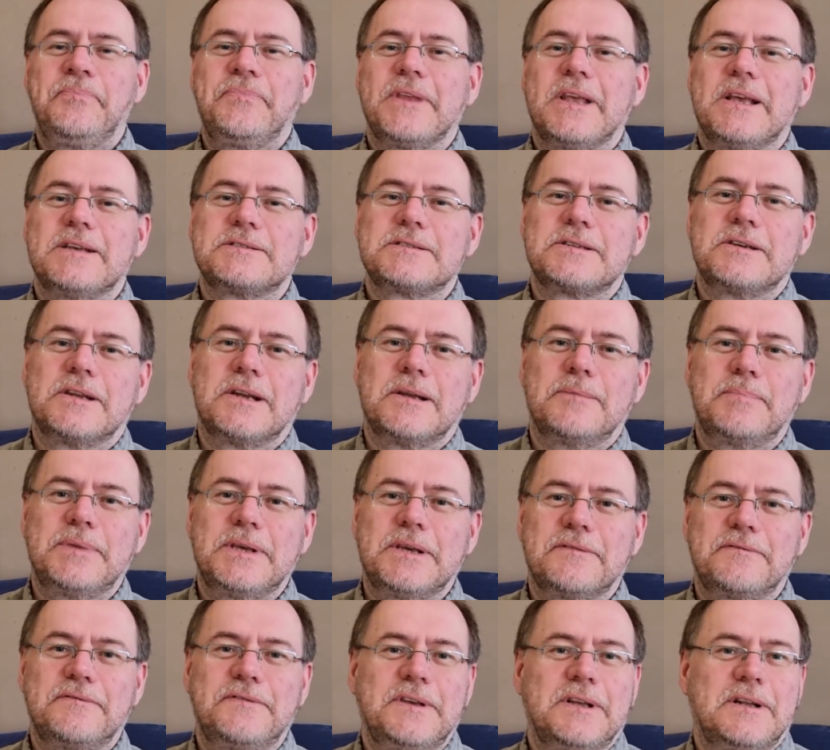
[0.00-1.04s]
It's going to
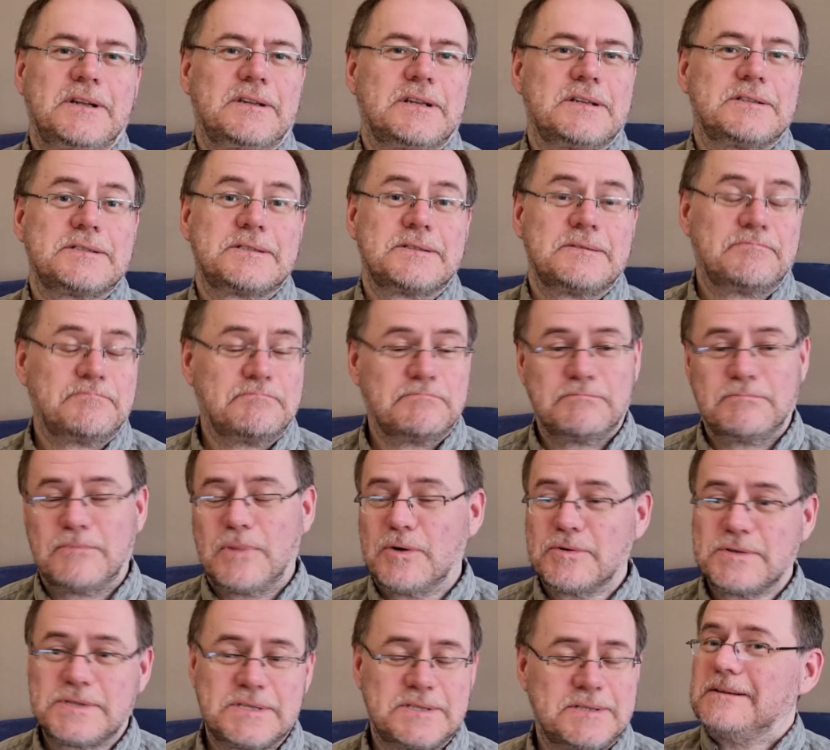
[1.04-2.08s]
be a field that's
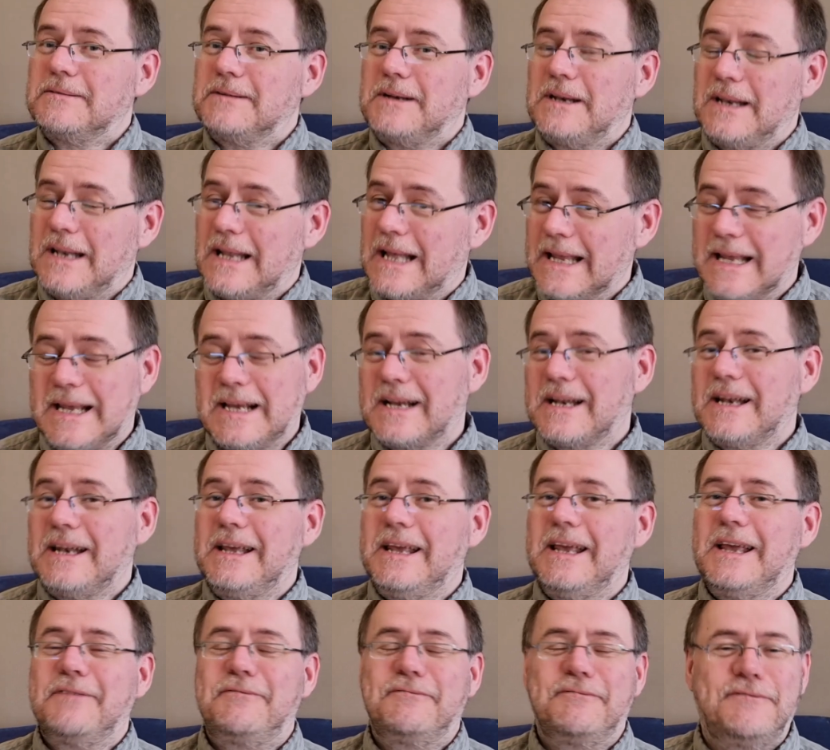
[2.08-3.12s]
most
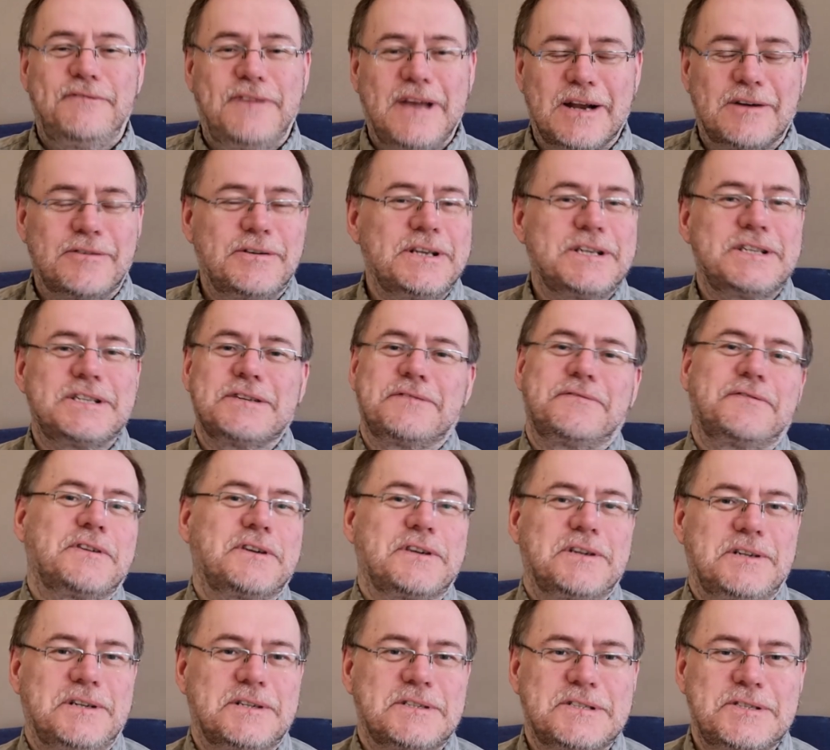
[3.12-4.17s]
likely very
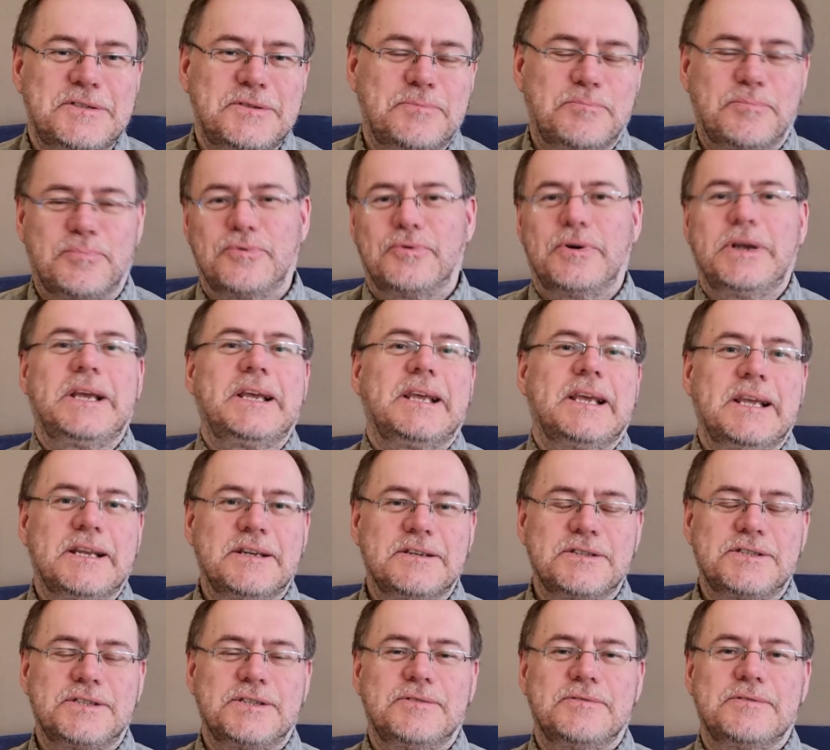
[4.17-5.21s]
difficult to break
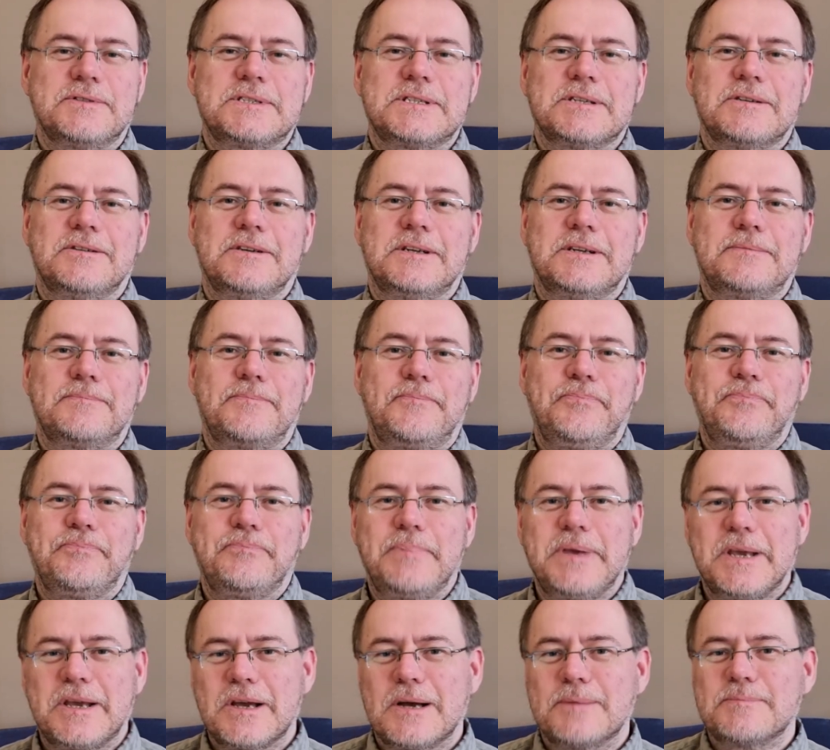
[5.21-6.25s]
into. So it
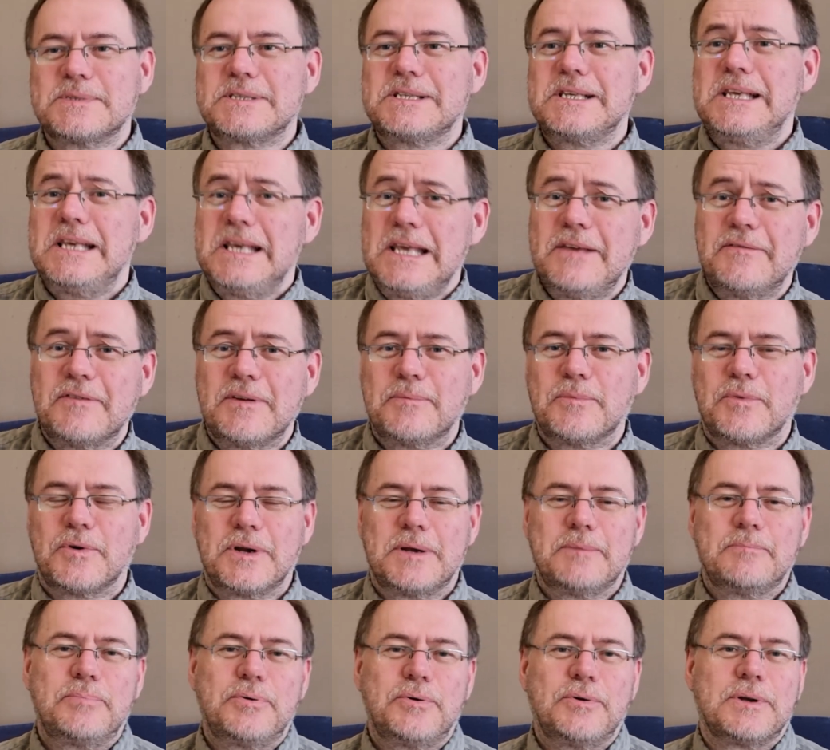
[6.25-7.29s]
becomes even more
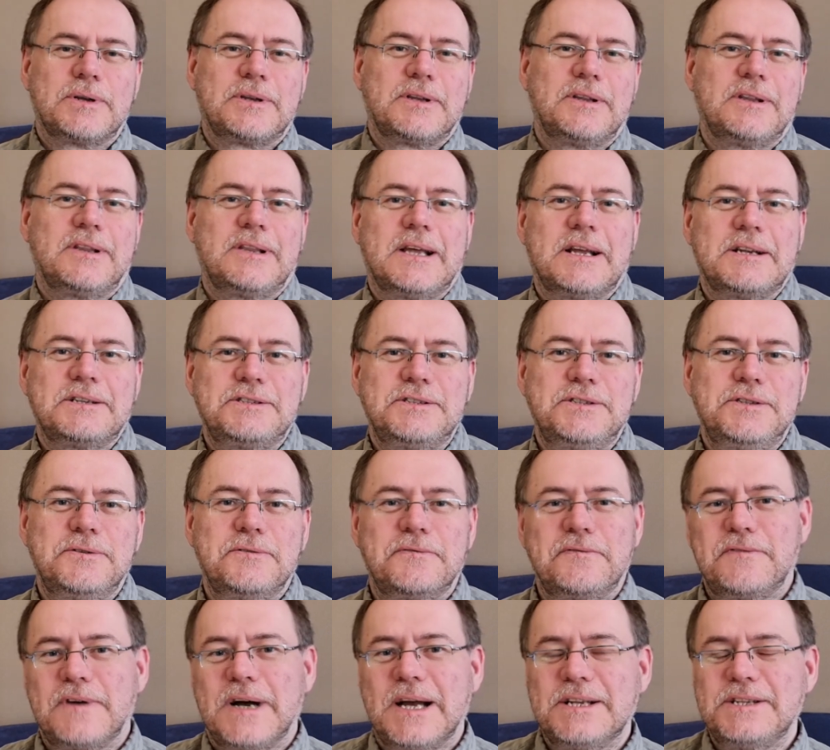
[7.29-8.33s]
important that you
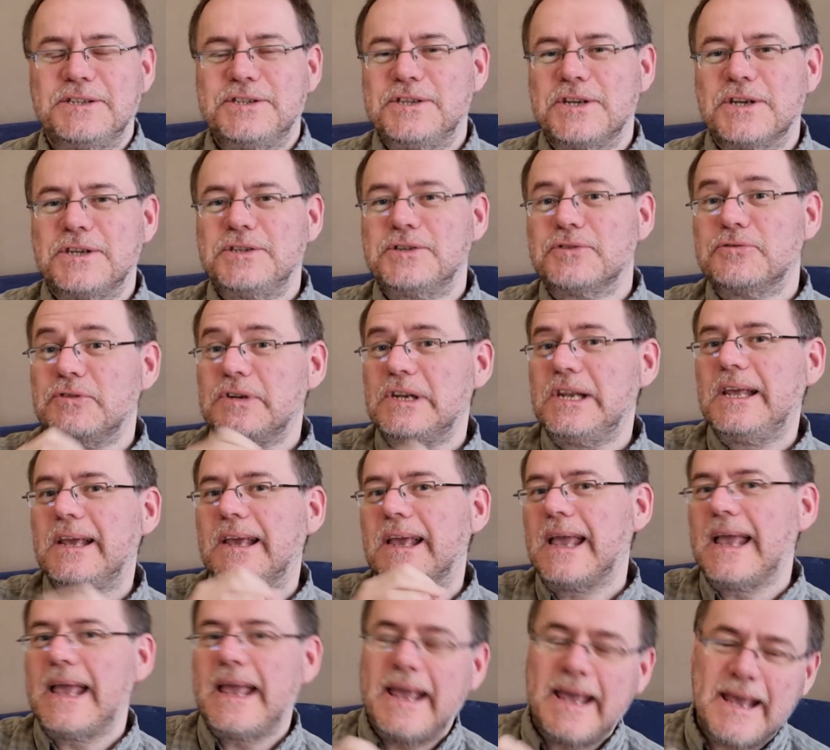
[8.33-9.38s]
find your
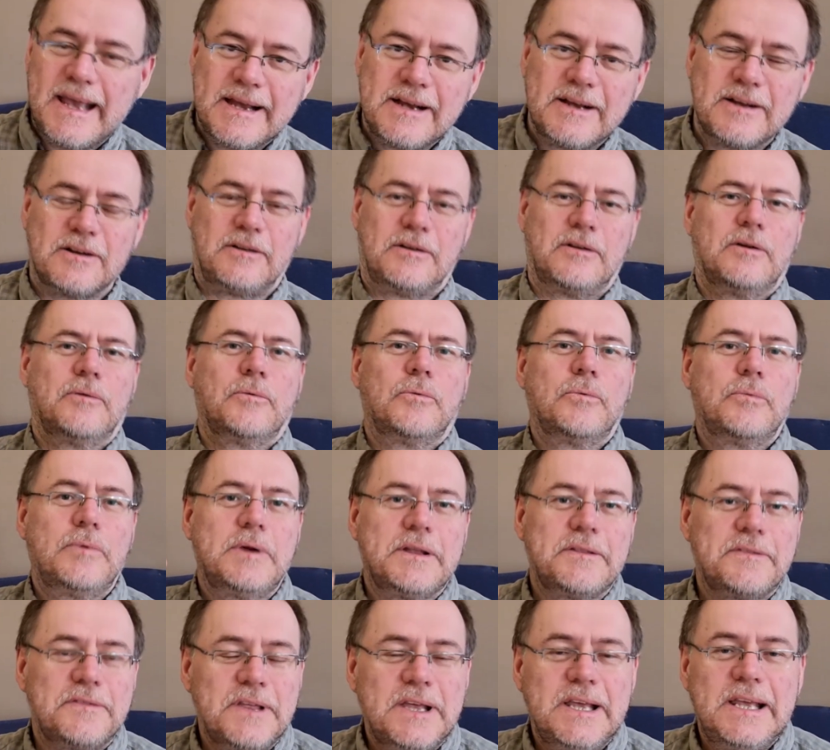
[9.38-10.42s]
unique angle
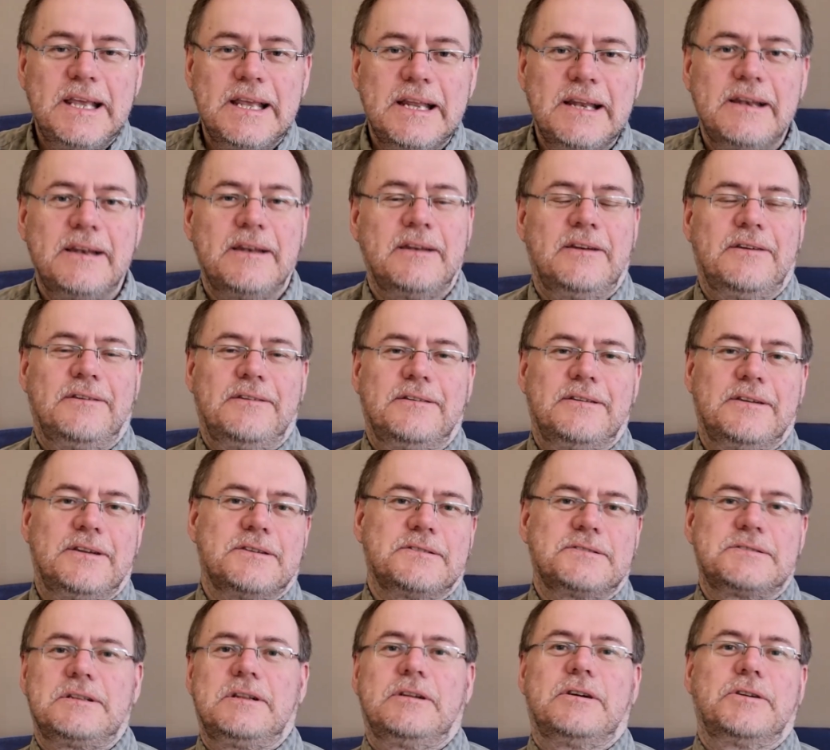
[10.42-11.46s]
within
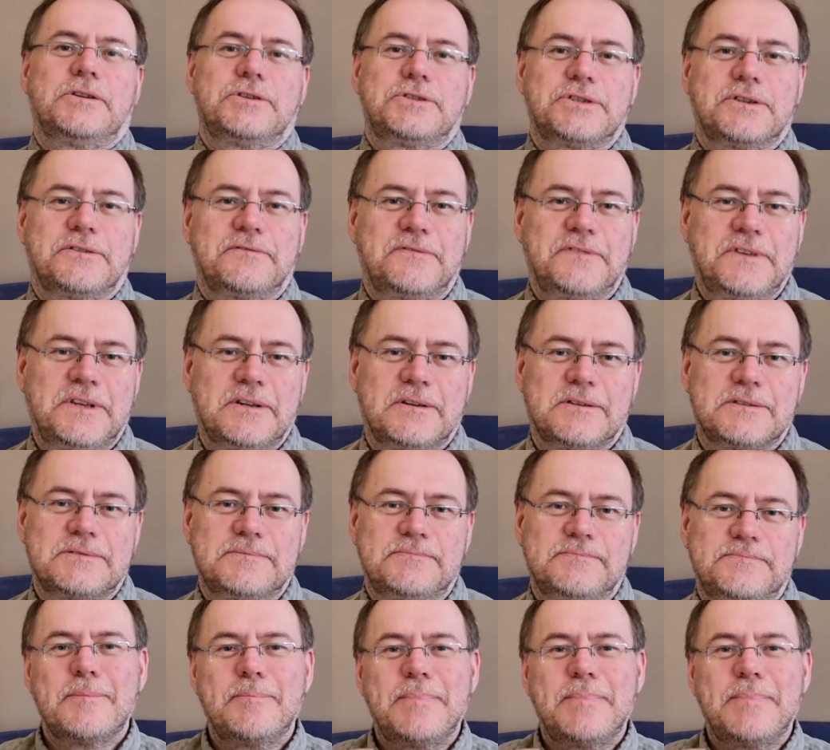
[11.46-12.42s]
this larger field.